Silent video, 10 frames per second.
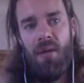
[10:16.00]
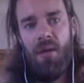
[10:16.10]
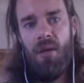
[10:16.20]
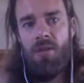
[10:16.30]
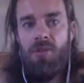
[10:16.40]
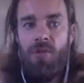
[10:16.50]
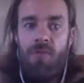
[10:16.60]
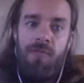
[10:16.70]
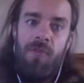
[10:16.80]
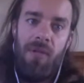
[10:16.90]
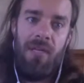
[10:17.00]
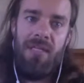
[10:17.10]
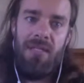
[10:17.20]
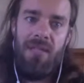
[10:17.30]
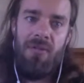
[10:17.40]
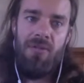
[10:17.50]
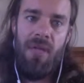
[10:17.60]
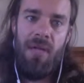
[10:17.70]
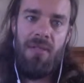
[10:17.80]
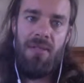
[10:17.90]
to fully
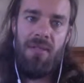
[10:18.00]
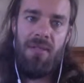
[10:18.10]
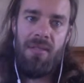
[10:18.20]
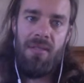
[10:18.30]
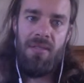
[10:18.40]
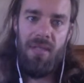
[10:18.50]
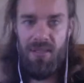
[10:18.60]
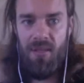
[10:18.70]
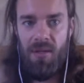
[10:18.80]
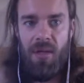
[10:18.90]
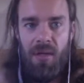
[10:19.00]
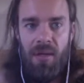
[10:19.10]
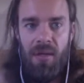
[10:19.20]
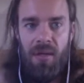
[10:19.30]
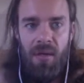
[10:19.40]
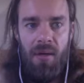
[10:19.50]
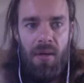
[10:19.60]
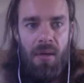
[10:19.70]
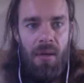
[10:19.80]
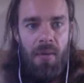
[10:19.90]
decentralized is like still unclear.
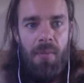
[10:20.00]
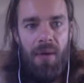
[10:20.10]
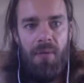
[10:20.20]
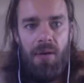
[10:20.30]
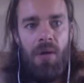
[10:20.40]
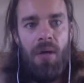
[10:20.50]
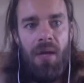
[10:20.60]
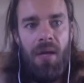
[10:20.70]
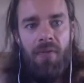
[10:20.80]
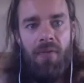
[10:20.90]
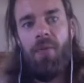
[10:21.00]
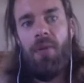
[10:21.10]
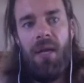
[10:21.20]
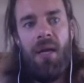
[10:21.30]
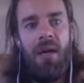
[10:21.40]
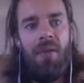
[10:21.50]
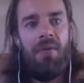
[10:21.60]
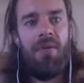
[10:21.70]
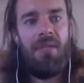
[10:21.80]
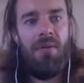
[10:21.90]
But I would look, if we were looking at
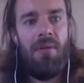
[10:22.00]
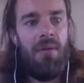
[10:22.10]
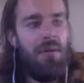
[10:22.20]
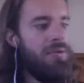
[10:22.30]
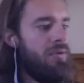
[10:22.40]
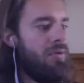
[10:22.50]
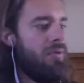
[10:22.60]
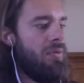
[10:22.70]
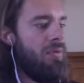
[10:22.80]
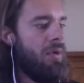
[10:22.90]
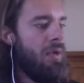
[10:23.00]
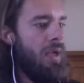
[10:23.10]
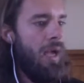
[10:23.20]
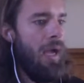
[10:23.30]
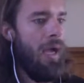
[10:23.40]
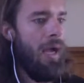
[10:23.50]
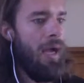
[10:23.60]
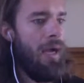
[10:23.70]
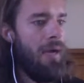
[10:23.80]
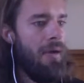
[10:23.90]
governance, I would look to
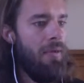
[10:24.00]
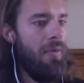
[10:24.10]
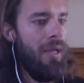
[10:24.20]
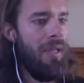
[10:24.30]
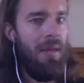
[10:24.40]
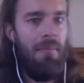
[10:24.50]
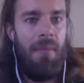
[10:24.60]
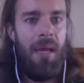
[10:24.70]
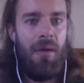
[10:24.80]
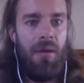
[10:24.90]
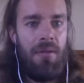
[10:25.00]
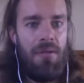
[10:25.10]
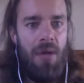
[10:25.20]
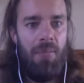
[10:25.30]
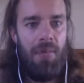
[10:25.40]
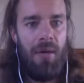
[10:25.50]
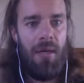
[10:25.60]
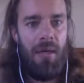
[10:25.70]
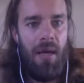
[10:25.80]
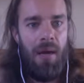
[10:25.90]
the way that Maker is operating
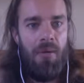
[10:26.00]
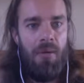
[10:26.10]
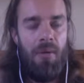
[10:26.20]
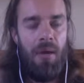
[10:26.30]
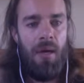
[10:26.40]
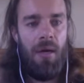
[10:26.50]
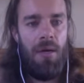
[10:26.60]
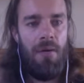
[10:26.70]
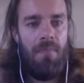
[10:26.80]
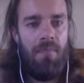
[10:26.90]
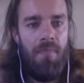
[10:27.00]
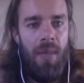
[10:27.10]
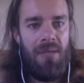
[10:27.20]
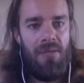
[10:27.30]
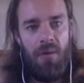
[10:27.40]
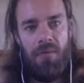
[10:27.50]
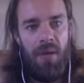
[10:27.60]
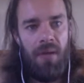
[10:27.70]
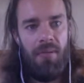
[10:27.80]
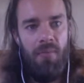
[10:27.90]
now as sort of like
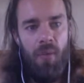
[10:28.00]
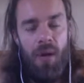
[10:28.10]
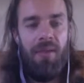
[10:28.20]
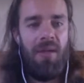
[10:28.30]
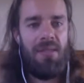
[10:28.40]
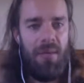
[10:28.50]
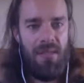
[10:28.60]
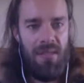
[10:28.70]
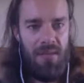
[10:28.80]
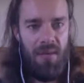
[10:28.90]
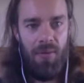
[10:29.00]
what I think is the best example.